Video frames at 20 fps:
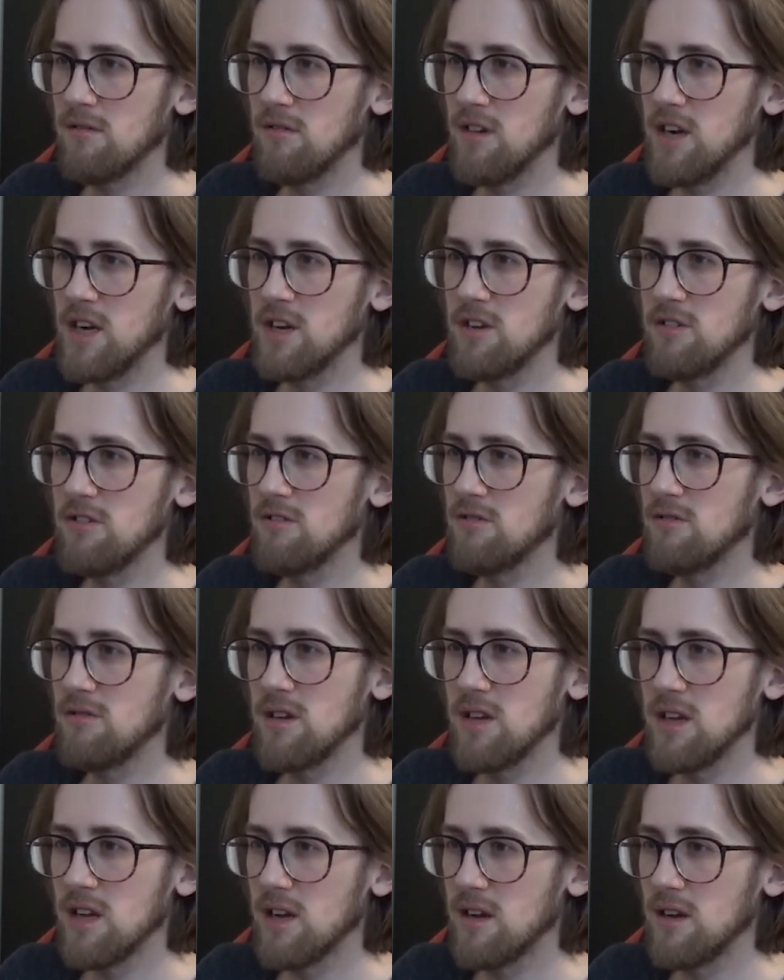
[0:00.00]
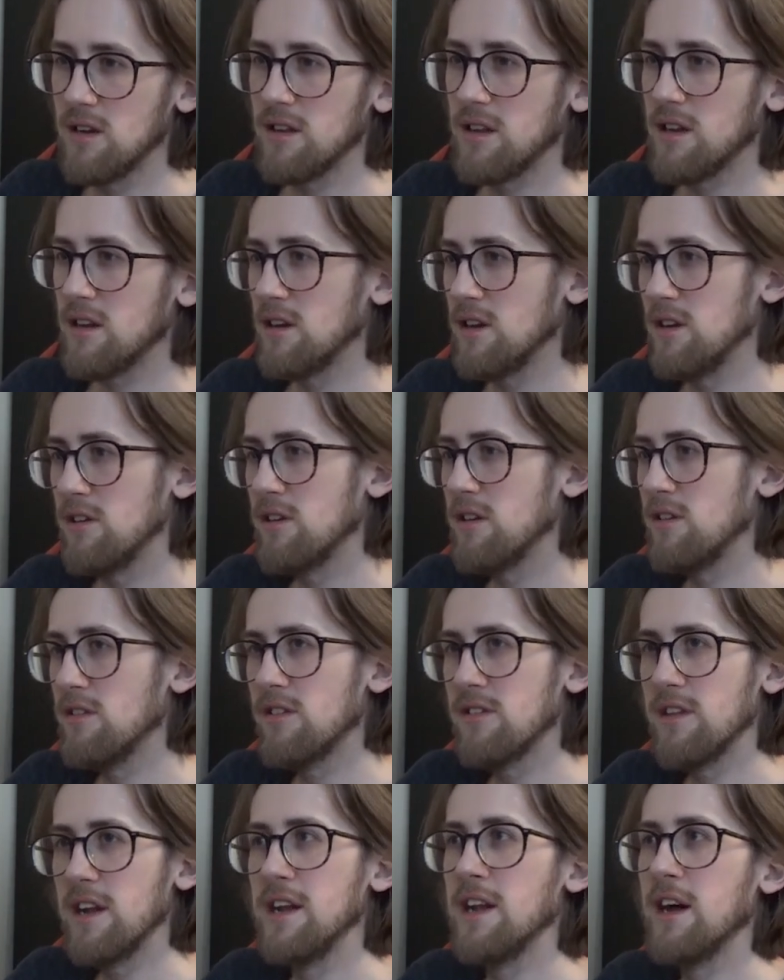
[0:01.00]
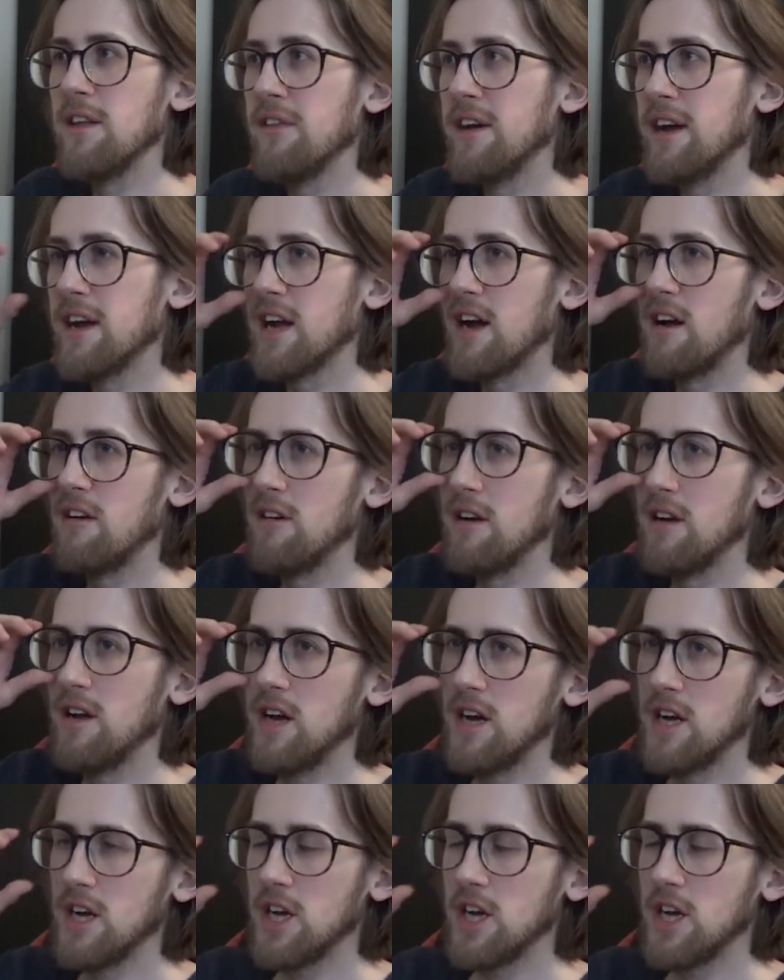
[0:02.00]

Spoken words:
Rachel, yeah. And then you can stay down there, Karen.